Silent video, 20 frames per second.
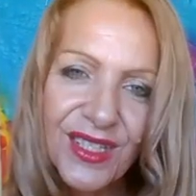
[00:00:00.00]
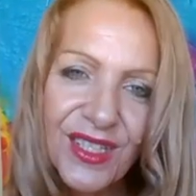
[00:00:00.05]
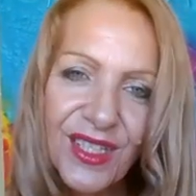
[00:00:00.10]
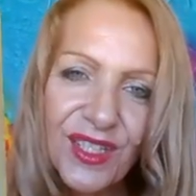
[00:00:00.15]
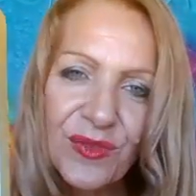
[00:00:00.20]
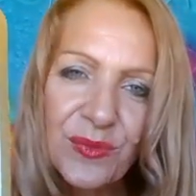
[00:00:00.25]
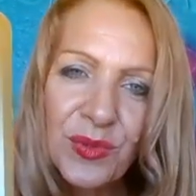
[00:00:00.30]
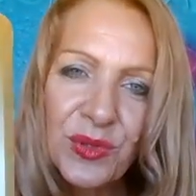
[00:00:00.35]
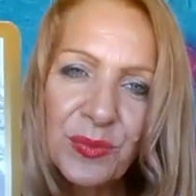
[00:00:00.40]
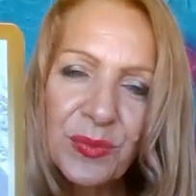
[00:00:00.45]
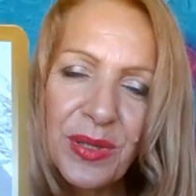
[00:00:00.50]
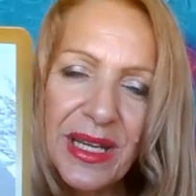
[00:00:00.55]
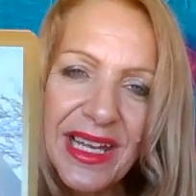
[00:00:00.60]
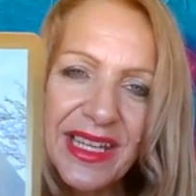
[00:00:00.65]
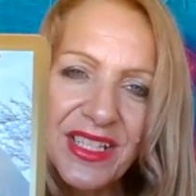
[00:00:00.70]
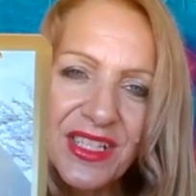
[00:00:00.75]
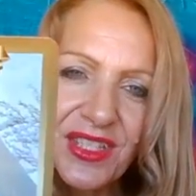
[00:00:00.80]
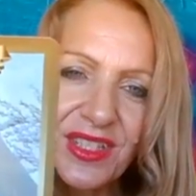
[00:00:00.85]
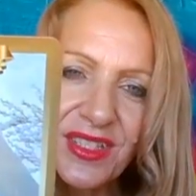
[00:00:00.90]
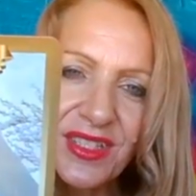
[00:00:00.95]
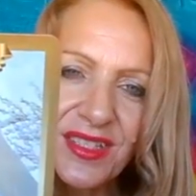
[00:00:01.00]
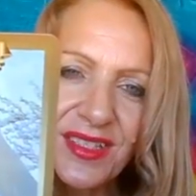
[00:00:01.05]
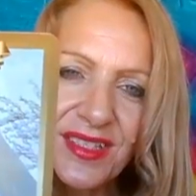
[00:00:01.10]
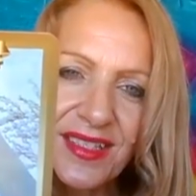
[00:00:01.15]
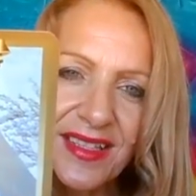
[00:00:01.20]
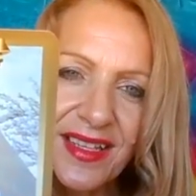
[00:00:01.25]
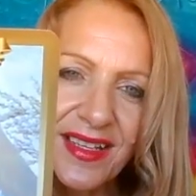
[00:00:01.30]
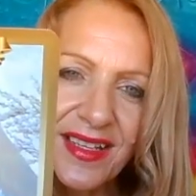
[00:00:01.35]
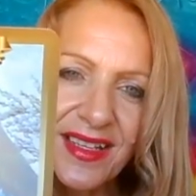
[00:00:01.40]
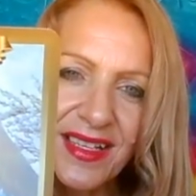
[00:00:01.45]
You full patience.
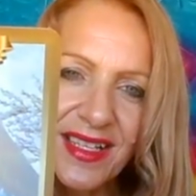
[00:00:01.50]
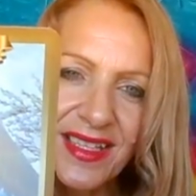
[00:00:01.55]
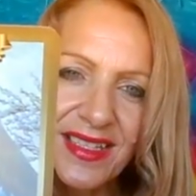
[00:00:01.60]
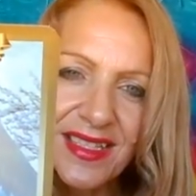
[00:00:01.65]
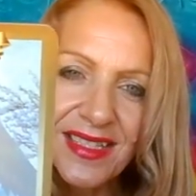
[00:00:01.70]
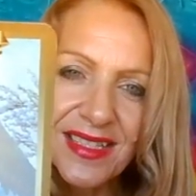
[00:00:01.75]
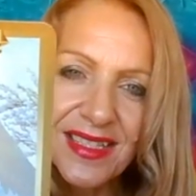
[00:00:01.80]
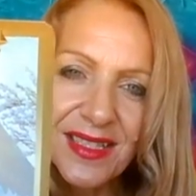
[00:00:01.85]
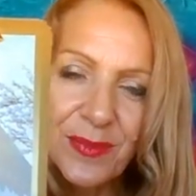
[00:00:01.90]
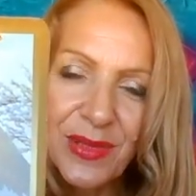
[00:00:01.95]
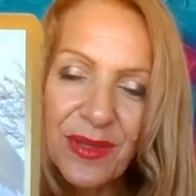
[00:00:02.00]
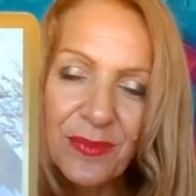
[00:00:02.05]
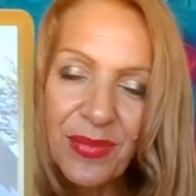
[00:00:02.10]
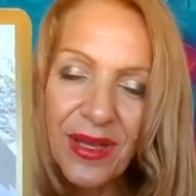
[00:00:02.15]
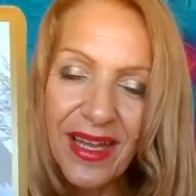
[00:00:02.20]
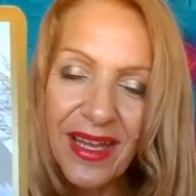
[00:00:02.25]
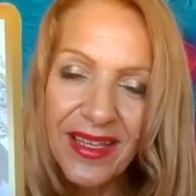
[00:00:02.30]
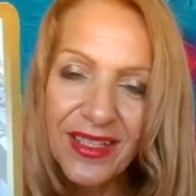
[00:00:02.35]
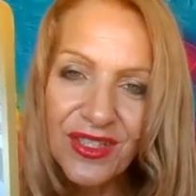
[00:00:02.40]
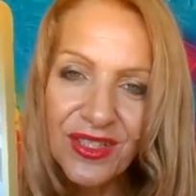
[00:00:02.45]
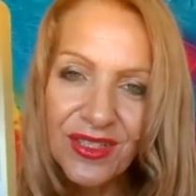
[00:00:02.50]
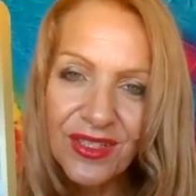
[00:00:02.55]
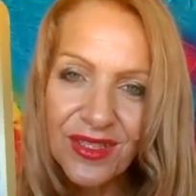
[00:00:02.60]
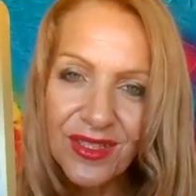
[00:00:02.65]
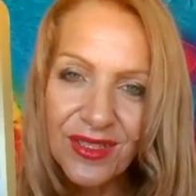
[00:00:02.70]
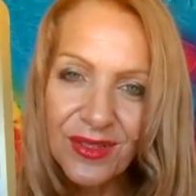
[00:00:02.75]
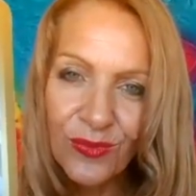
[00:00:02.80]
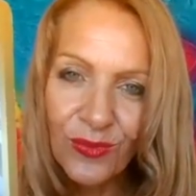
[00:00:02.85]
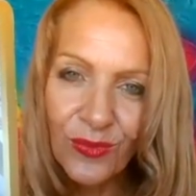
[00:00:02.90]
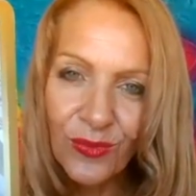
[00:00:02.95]
Uh, this is being
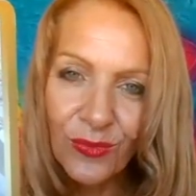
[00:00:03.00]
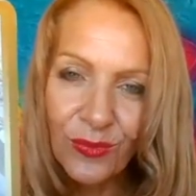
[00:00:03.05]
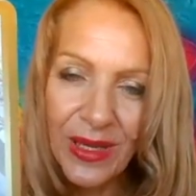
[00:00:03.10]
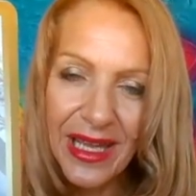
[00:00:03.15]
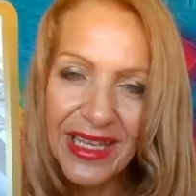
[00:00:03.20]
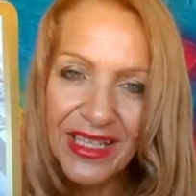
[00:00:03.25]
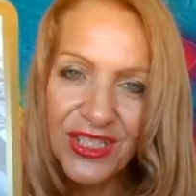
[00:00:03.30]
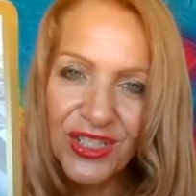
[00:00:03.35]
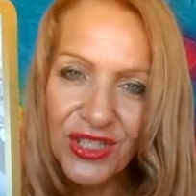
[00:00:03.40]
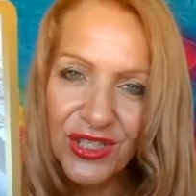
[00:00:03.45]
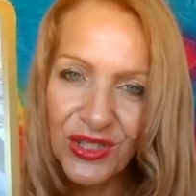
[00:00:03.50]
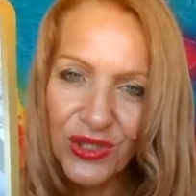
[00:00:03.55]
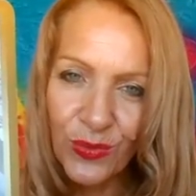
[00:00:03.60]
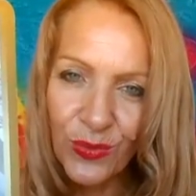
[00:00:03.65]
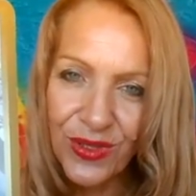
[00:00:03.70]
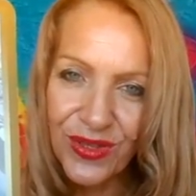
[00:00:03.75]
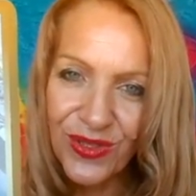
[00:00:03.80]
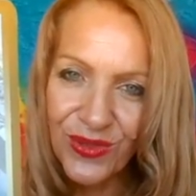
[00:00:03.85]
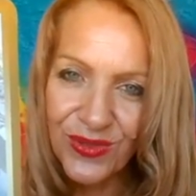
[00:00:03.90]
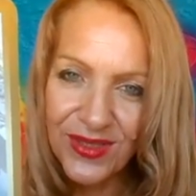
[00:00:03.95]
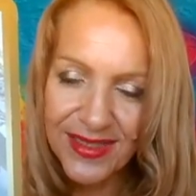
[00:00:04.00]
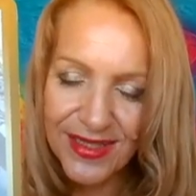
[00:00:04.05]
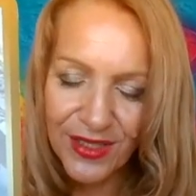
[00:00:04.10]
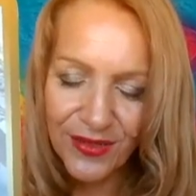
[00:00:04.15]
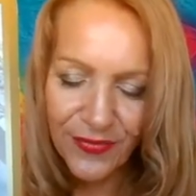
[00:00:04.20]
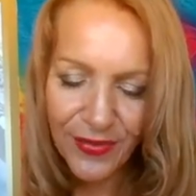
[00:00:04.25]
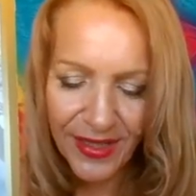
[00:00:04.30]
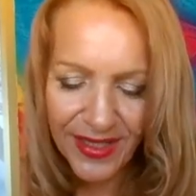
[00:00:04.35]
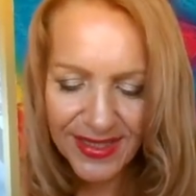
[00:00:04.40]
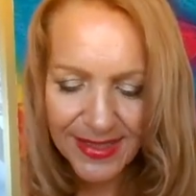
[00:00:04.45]
patience, patient with
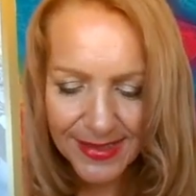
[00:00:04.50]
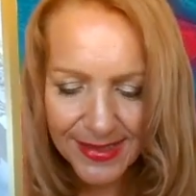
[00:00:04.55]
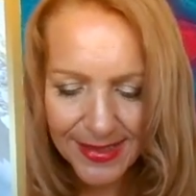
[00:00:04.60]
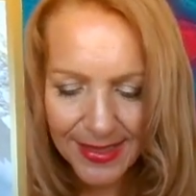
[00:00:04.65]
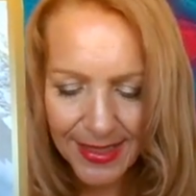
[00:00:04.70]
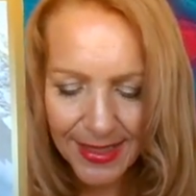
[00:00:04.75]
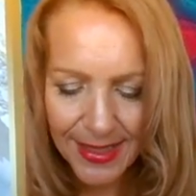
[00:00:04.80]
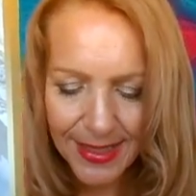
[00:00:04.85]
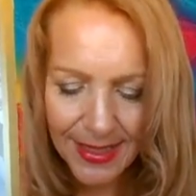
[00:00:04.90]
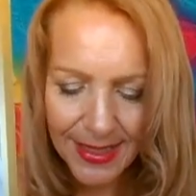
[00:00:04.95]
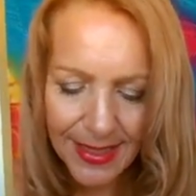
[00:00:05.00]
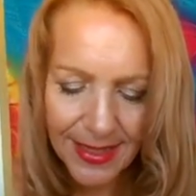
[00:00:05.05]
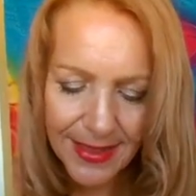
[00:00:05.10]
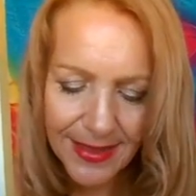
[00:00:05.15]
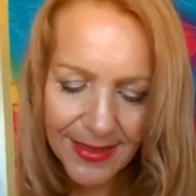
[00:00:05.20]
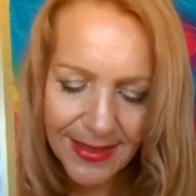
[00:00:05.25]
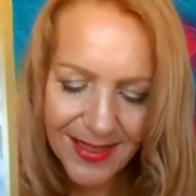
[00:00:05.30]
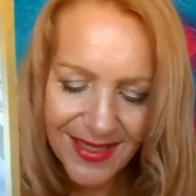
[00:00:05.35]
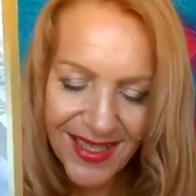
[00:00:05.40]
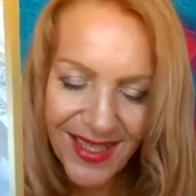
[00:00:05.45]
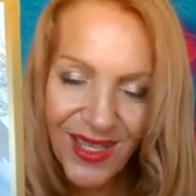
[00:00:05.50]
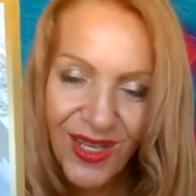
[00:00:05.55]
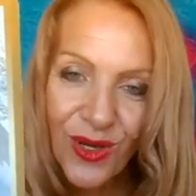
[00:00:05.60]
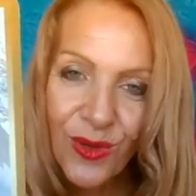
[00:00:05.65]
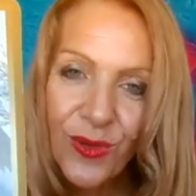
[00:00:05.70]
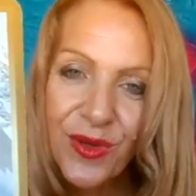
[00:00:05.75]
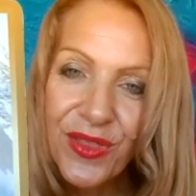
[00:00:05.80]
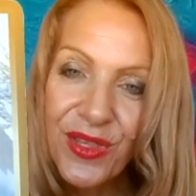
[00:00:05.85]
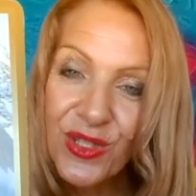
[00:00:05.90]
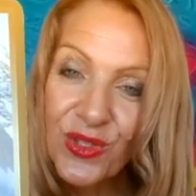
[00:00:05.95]
yourself. I can say that
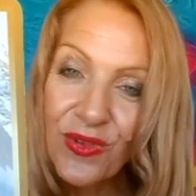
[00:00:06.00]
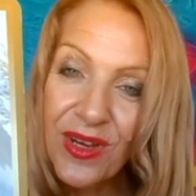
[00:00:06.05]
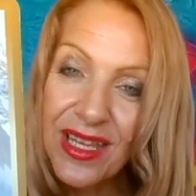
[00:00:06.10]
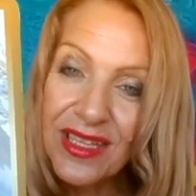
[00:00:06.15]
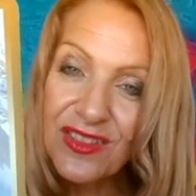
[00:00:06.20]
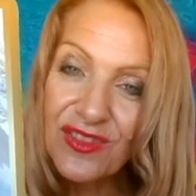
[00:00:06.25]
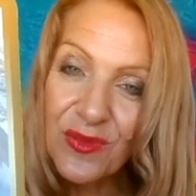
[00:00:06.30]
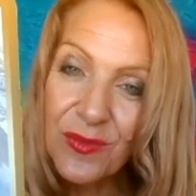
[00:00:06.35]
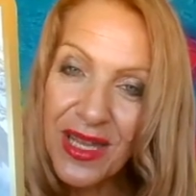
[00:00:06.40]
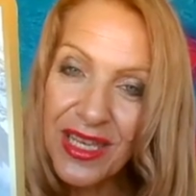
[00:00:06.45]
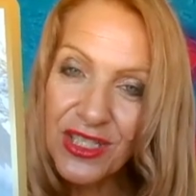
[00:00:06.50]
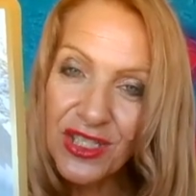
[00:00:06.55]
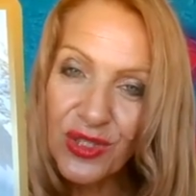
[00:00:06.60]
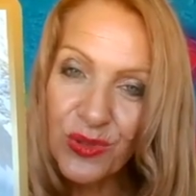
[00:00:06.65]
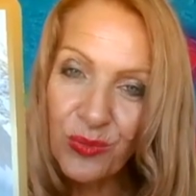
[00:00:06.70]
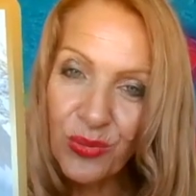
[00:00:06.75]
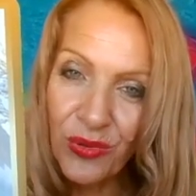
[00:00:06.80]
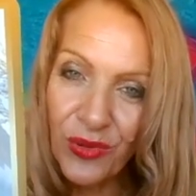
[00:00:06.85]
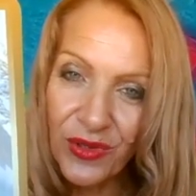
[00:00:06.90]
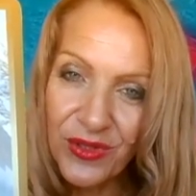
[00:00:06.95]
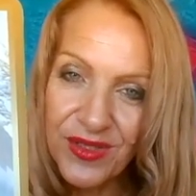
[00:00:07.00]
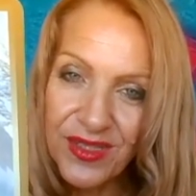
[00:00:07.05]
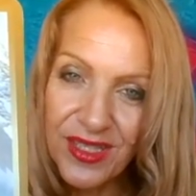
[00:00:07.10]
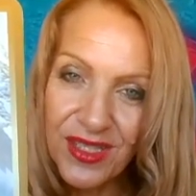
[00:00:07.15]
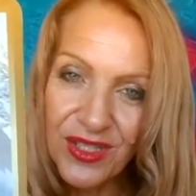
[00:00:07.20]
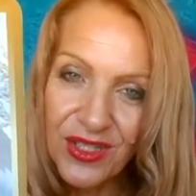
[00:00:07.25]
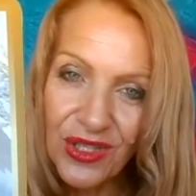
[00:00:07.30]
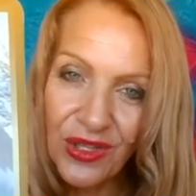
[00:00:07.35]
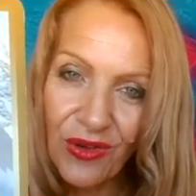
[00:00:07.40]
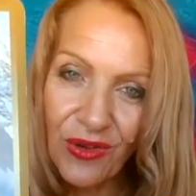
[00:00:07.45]
with the transformation
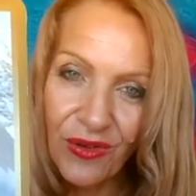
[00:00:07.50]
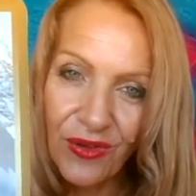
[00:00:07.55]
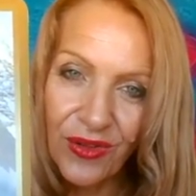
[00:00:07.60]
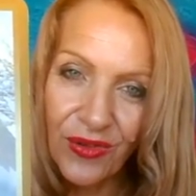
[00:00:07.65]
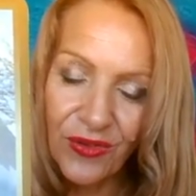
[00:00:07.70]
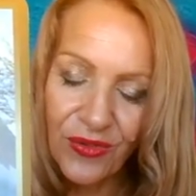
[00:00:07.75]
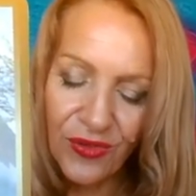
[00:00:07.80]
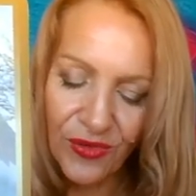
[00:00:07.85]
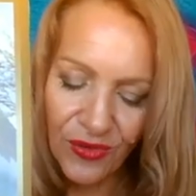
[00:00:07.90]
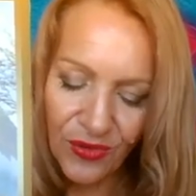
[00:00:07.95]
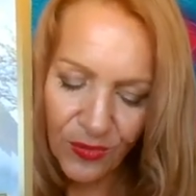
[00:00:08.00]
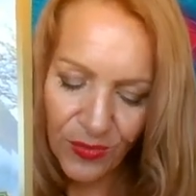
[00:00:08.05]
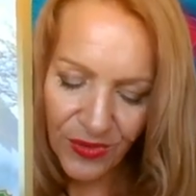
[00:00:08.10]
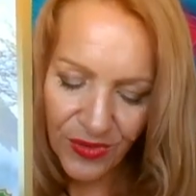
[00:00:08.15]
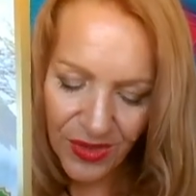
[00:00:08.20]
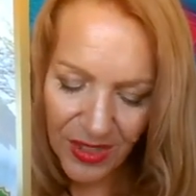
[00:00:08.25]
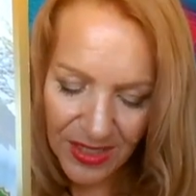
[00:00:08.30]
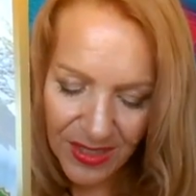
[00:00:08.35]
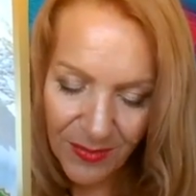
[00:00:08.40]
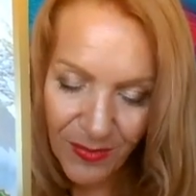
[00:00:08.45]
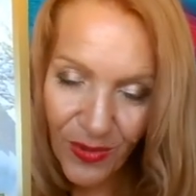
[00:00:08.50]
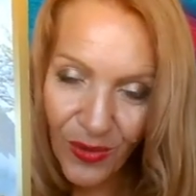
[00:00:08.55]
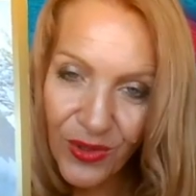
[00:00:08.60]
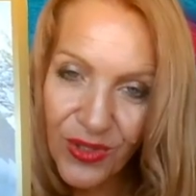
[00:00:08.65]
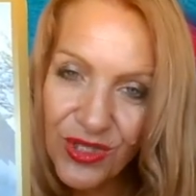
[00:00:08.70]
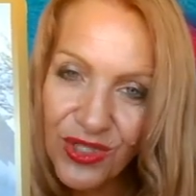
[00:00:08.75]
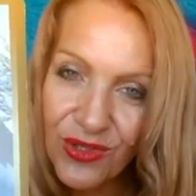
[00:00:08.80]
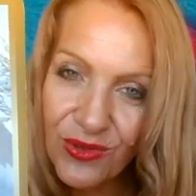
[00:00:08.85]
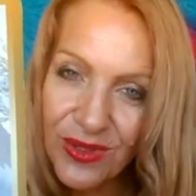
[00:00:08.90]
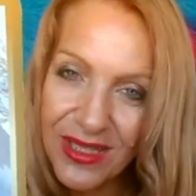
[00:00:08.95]
process you're going through, with the
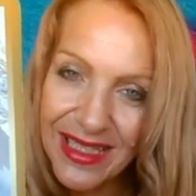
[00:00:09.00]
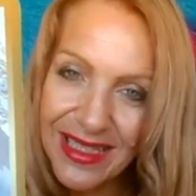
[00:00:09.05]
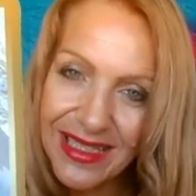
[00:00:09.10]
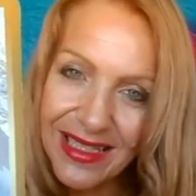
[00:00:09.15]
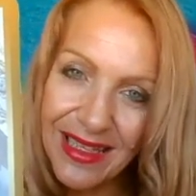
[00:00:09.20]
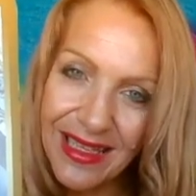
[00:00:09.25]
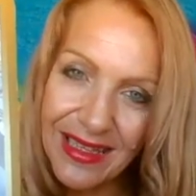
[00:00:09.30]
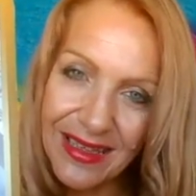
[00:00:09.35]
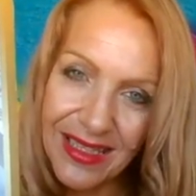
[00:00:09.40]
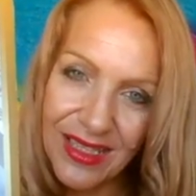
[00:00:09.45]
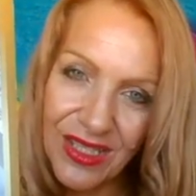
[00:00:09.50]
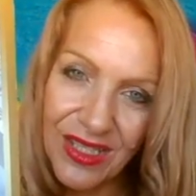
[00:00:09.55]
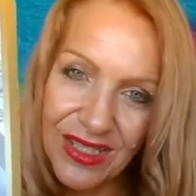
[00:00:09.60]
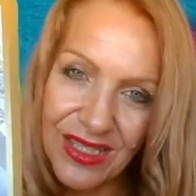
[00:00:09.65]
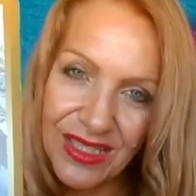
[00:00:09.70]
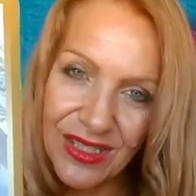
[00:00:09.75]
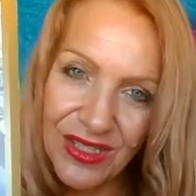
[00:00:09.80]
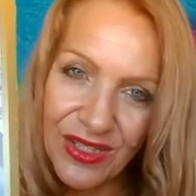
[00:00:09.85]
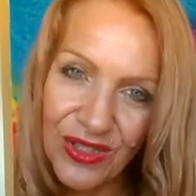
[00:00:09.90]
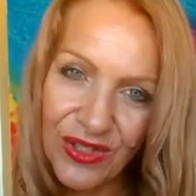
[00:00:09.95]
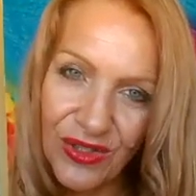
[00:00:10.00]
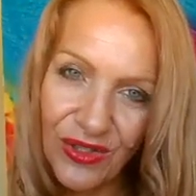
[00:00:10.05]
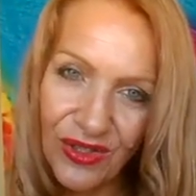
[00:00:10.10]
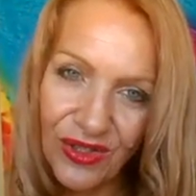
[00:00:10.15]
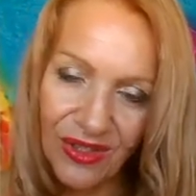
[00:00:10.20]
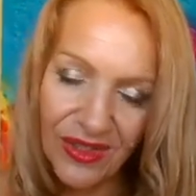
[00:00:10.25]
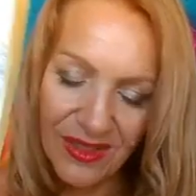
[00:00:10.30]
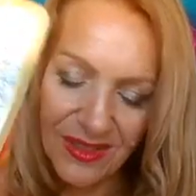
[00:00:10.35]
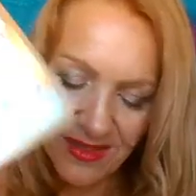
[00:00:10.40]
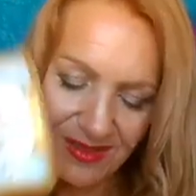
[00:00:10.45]
emotional healing that you need to
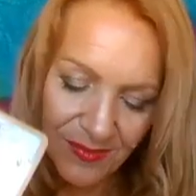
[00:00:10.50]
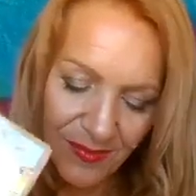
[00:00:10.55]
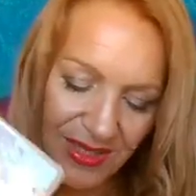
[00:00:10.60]
do.